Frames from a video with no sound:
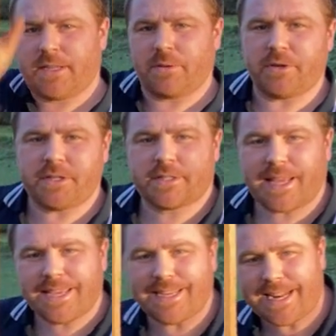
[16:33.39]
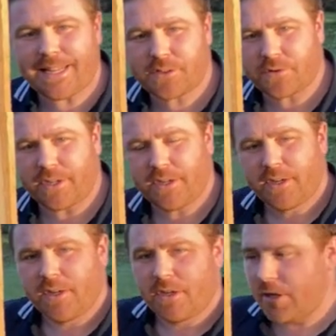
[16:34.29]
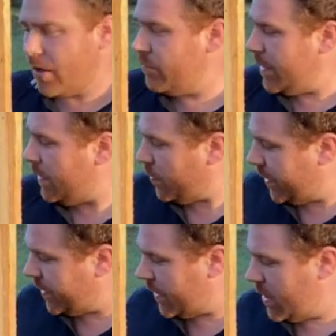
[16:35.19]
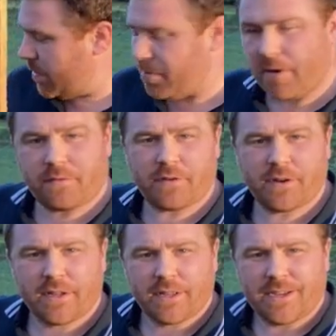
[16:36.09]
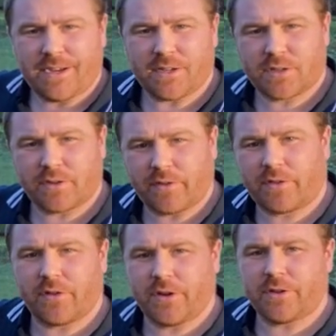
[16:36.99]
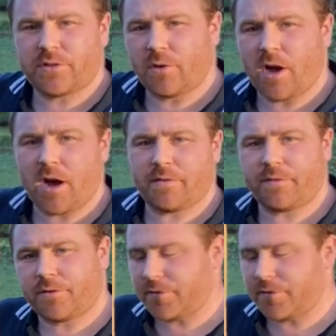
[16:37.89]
Now when you're staking any tree, you don't really want it to come above uh, sort of a third to a half of the